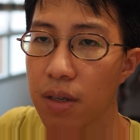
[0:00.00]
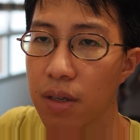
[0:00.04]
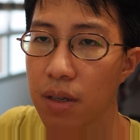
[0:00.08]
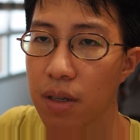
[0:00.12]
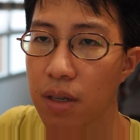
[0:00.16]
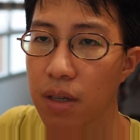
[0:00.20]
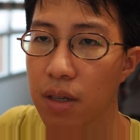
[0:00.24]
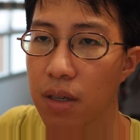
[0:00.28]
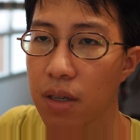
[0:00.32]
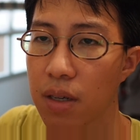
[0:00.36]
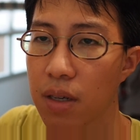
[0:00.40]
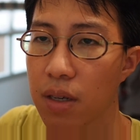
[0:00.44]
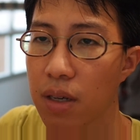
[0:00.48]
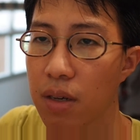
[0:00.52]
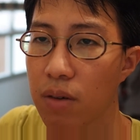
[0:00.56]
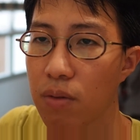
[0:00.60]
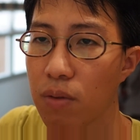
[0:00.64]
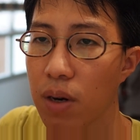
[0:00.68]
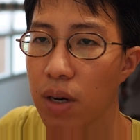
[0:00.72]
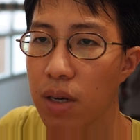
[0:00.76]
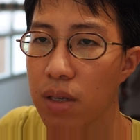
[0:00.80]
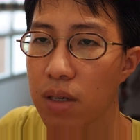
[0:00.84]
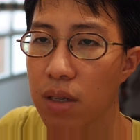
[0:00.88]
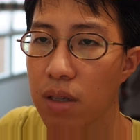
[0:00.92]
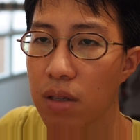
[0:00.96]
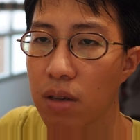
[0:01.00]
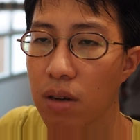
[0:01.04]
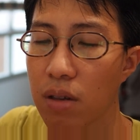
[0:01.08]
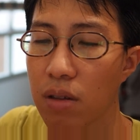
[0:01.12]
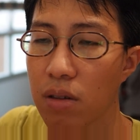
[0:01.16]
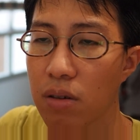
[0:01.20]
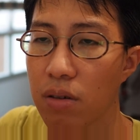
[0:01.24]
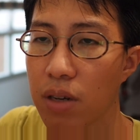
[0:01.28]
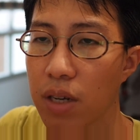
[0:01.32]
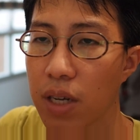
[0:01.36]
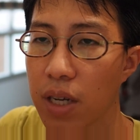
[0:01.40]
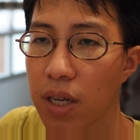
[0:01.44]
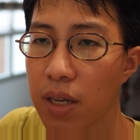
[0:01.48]
Okay, why is it not
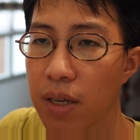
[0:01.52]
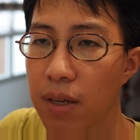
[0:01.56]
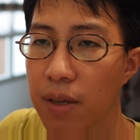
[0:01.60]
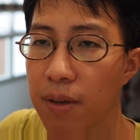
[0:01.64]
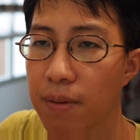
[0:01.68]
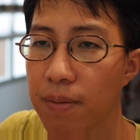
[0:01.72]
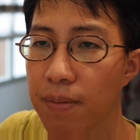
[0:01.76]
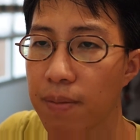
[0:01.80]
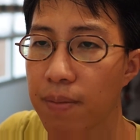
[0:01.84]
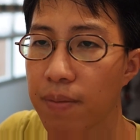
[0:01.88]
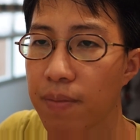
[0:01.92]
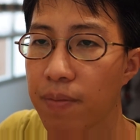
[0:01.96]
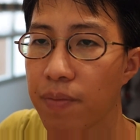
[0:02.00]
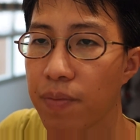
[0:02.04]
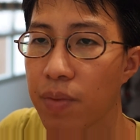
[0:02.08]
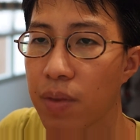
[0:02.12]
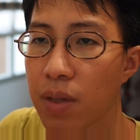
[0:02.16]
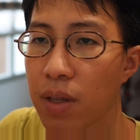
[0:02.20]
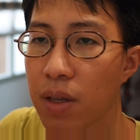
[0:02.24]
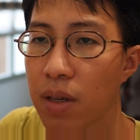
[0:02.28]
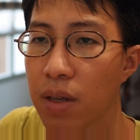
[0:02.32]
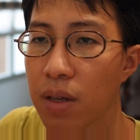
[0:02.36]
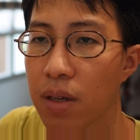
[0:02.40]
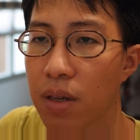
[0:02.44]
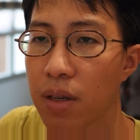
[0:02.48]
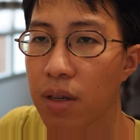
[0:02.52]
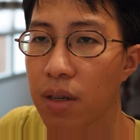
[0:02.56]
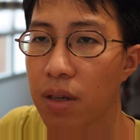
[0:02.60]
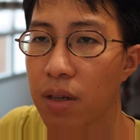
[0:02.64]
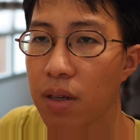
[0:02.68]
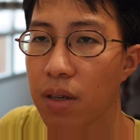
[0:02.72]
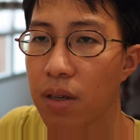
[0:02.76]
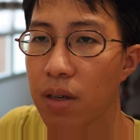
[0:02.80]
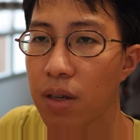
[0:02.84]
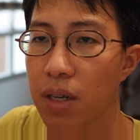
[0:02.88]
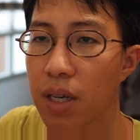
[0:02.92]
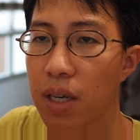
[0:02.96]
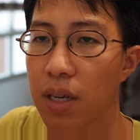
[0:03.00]
loading?
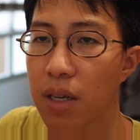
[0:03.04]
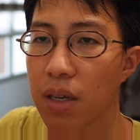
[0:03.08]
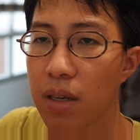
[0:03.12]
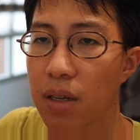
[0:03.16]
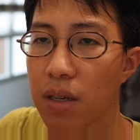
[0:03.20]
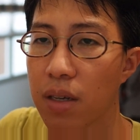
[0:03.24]
Okay,